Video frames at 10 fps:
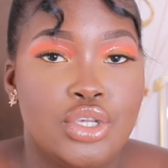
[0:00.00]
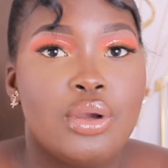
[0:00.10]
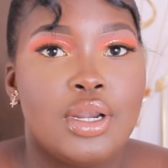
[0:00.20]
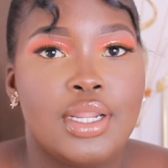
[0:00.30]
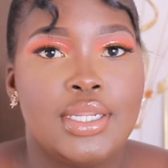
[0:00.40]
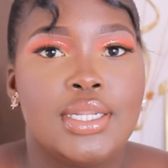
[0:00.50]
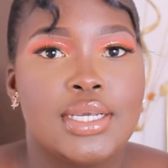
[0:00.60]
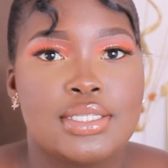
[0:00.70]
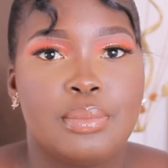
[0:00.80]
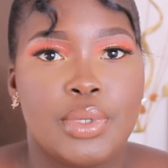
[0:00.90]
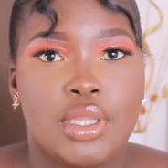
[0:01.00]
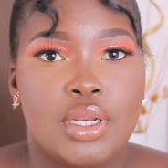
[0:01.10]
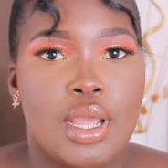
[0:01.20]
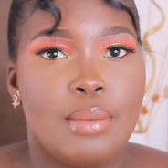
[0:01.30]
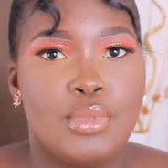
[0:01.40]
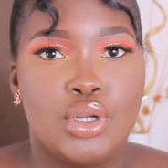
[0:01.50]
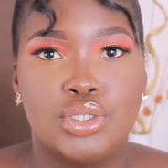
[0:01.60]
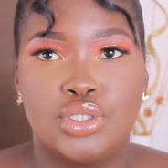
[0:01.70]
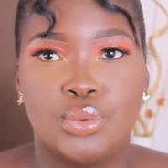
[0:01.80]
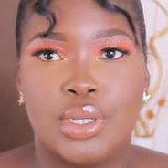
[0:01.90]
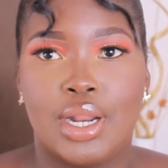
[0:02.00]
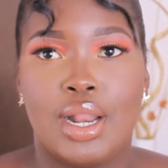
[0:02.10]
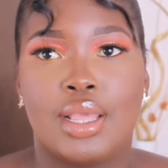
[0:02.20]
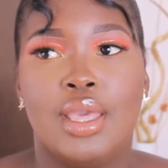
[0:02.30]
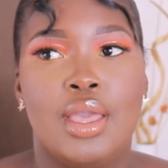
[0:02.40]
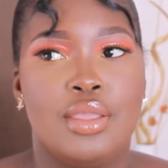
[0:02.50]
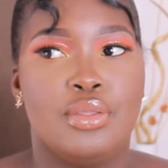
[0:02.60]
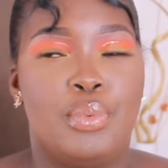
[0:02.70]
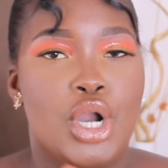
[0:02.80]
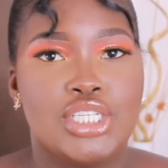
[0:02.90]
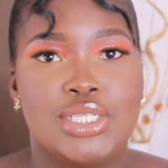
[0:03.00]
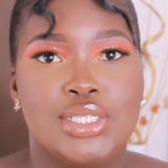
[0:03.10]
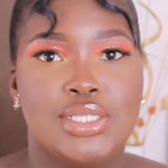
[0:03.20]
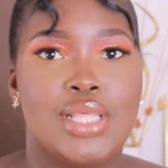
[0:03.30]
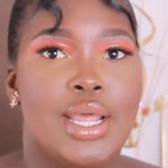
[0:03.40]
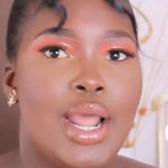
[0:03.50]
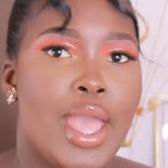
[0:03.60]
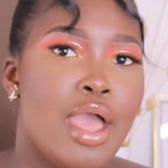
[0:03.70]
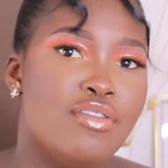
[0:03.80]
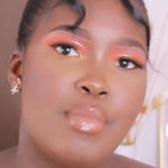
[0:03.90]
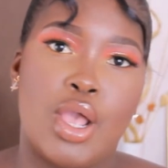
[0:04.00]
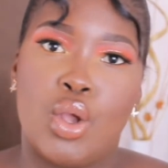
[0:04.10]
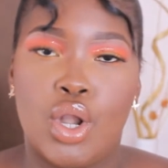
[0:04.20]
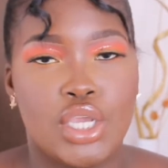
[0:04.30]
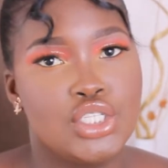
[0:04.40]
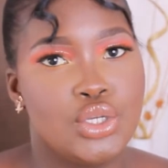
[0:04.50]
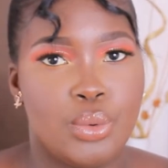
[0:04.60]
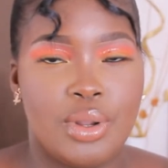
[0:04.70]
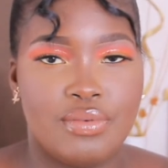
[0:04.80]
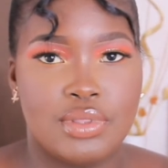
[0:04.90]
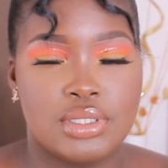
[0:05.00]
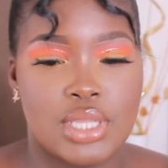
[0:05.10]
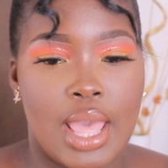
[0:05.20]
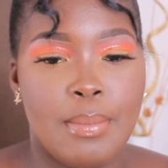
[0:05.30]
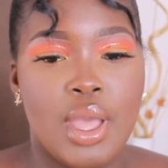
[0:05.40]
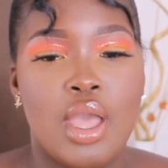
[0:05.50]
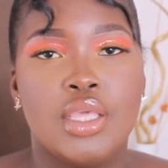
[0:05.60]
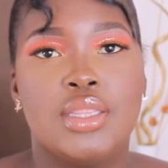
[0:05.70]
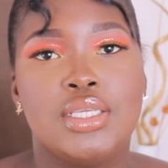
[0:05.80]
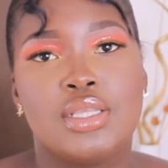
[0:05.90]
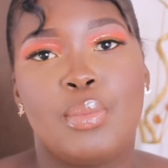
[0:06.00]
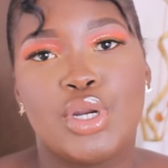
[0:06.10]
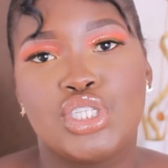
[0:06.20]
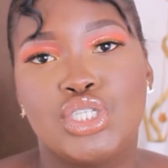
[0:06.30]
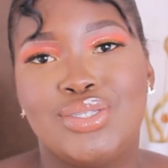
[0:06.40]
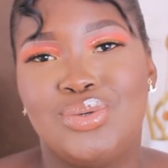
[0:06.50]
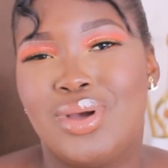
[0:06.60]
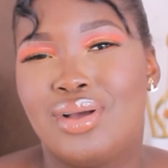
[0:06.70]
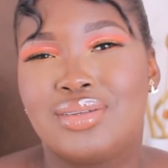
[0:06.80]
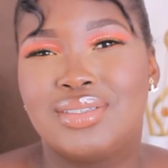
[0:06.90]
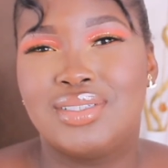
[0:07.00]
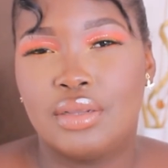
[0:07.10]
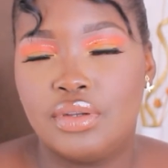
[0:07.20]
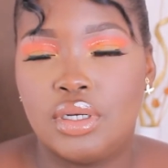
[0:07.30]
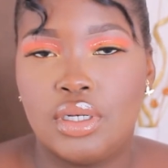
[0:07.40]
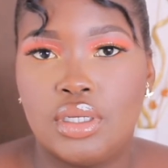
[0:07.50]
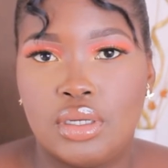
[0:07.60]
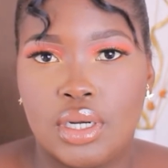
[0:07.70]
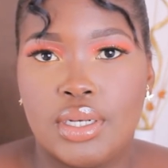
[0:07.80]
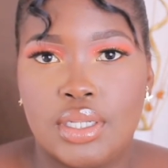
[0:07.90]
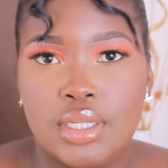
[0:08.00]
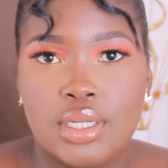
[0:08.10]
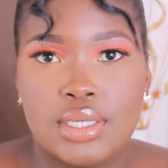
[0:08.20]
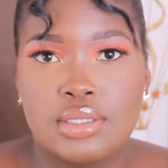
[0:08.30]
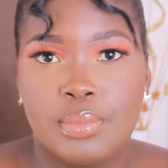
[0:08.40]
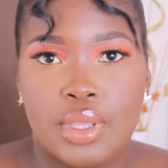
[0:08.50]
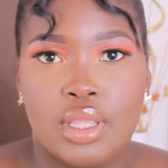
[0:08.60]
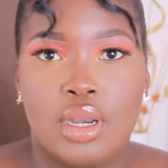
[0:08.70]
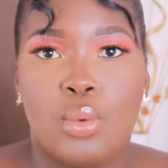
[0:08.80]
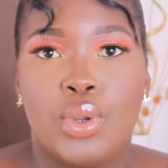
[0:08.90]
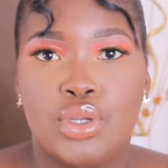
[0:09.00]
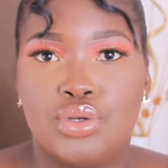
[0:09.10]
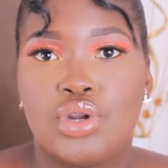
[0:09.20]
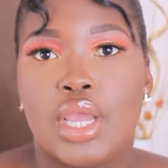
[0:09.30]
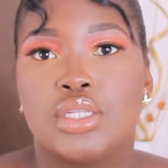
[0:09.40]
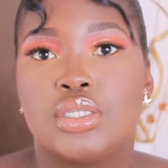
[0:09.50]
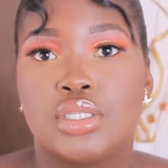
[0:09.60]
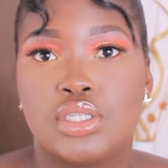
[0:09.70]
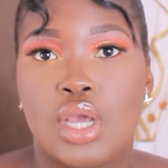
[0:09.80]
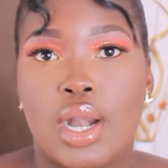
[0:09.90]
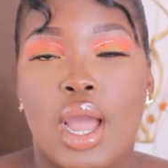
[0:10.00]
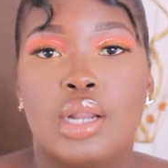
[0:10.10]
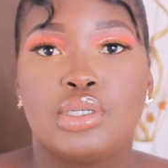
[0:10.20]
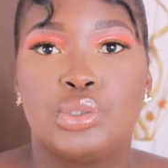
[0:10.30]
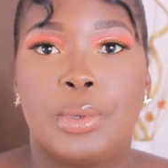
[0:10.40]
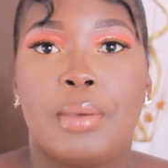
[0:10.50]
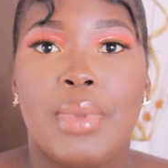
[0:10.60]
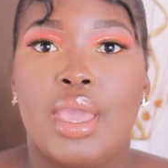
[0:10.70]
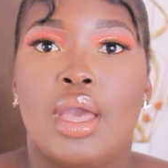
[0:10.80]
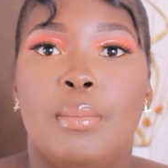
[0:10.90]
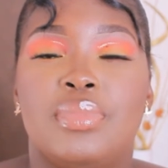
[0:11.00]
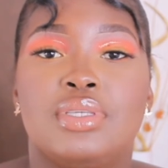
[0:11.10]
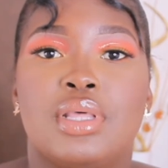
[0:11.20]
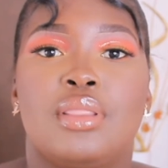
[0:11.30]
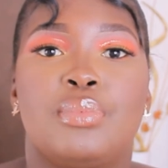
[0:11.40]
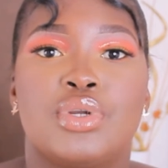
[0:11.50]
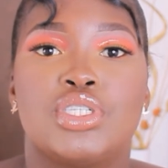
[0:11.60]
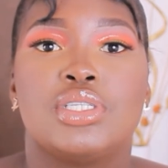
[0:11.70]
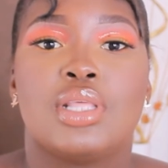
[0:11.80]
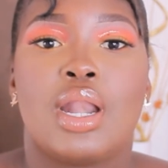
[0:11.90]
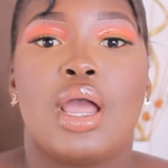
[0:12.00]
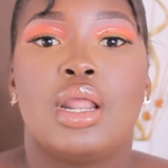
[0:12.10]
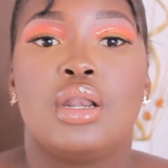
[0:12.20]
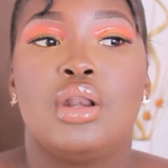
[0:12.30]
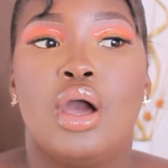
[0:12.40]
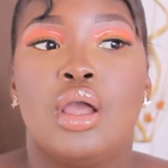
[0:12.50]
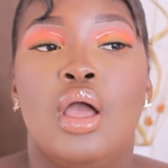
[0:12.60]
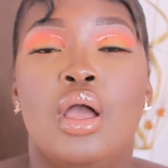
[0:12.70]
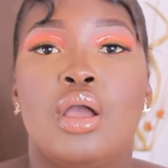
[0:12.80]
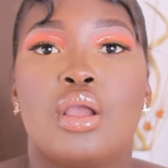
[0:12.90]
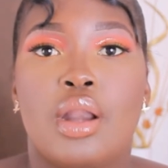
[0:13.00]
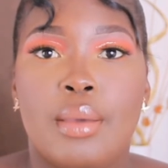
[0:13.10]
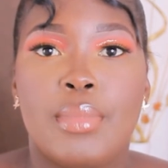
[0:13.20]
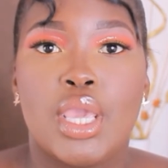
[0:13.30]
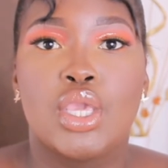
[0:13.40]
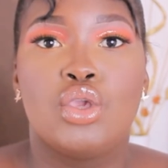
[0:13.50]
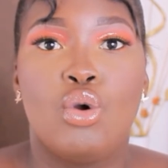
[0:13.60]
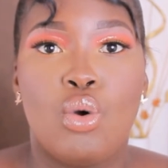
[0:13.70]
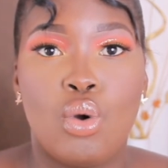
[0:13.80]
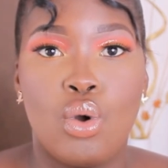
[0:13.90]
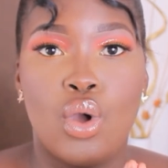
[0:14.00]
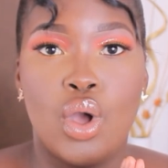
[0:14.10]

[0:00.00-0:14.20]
you're gonna need as a beginner. I'm not doing like the brushes that I have in my collection or whatever the type. These are brushes you are definitely gonna need as a beginner when you're trying to start out doing makeup. These are the brushes that are not gonna make your